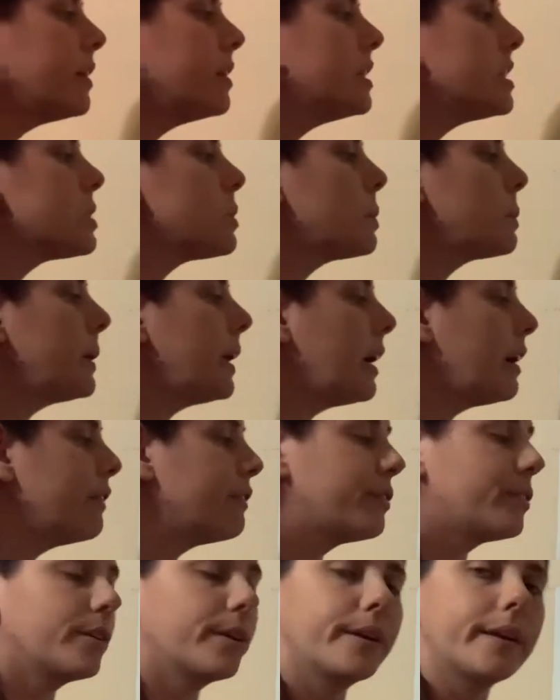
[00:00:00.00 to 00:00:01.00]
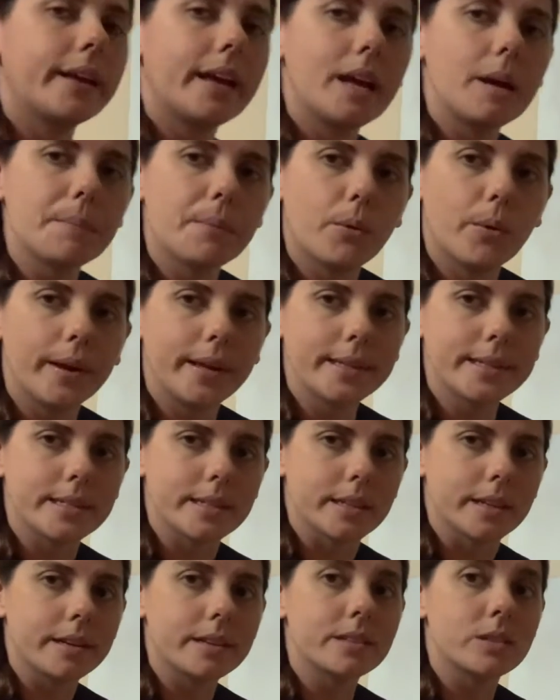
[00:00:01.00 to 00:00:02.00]
this one, we have
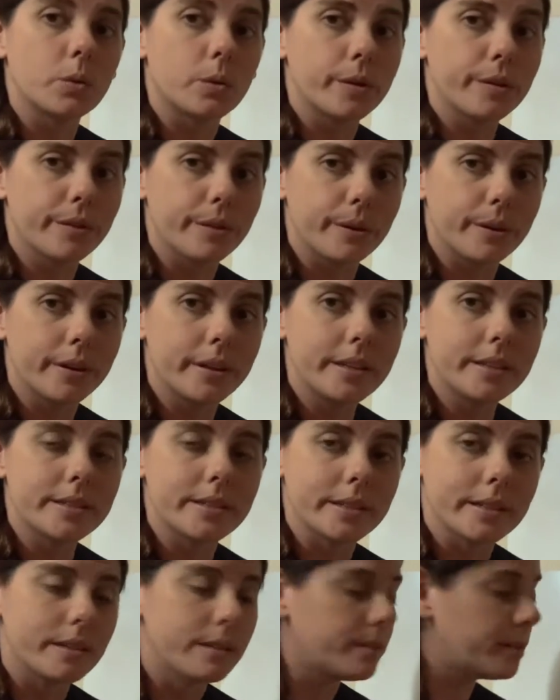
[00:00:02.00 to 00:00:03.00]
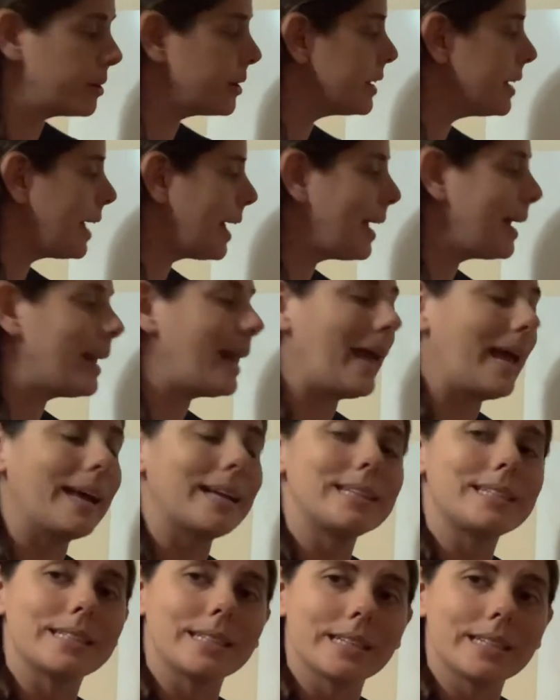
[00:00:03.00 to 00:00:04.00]
38.6 or 38
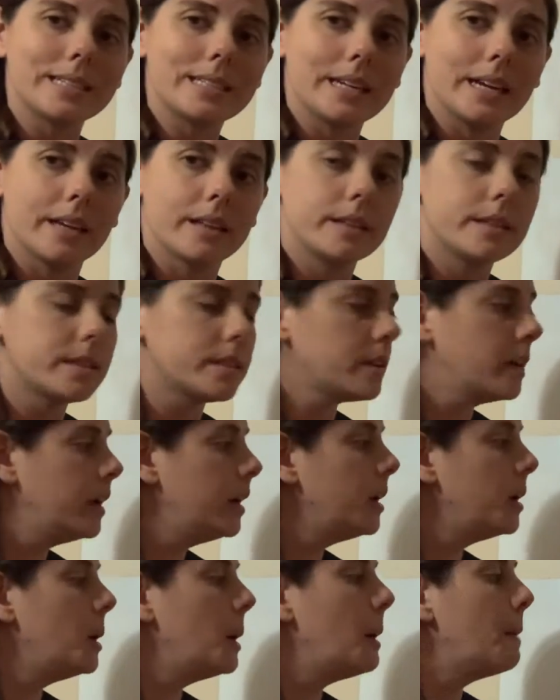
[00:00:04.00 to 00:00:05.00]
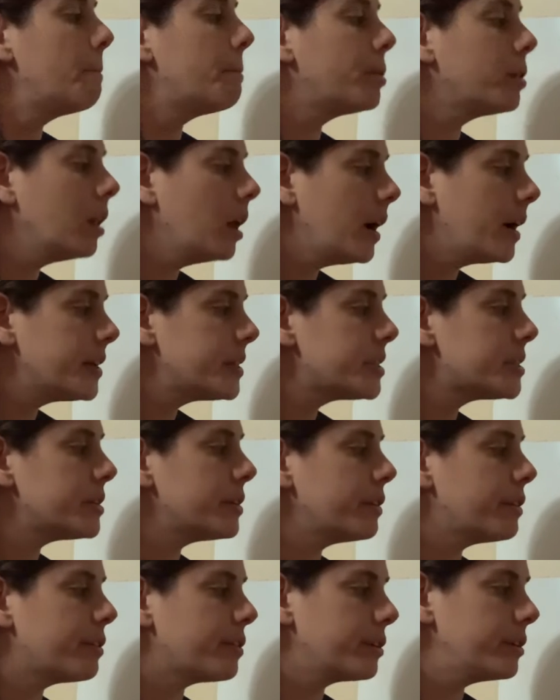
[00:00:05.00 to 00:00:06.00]
and 6/10 plus
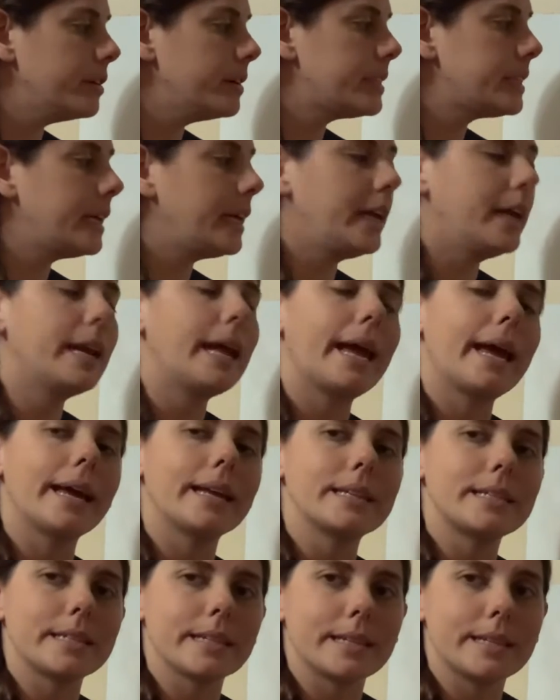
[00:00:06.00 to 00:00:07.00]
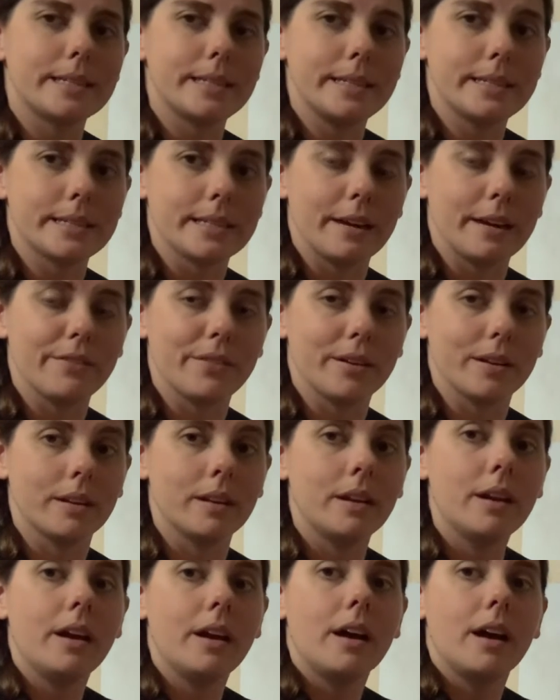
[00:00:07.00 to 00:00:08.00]
13 and 67
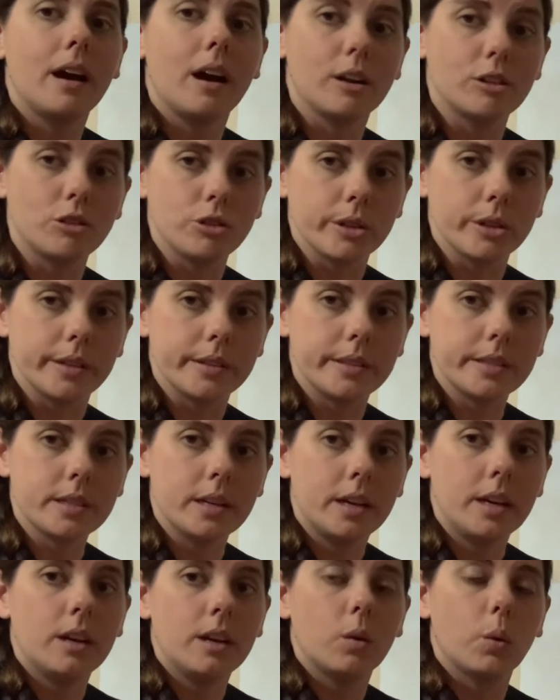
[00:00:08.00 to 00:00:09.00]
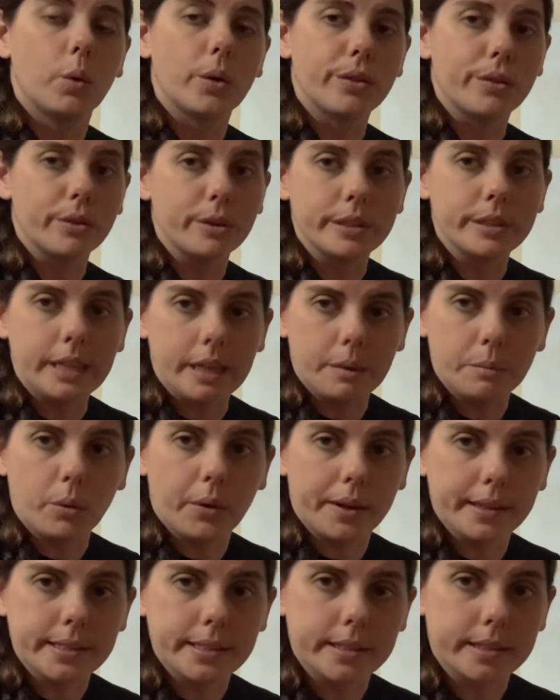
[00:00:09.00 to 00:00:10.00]
hundredths or
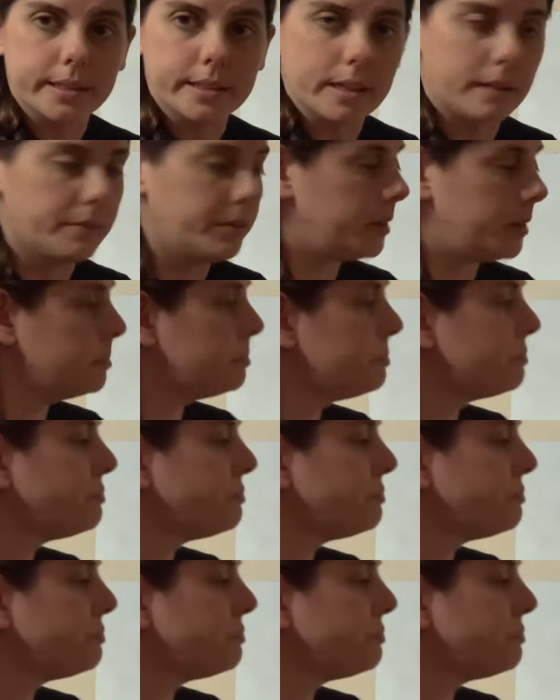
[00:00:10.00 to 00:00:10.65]
13.67.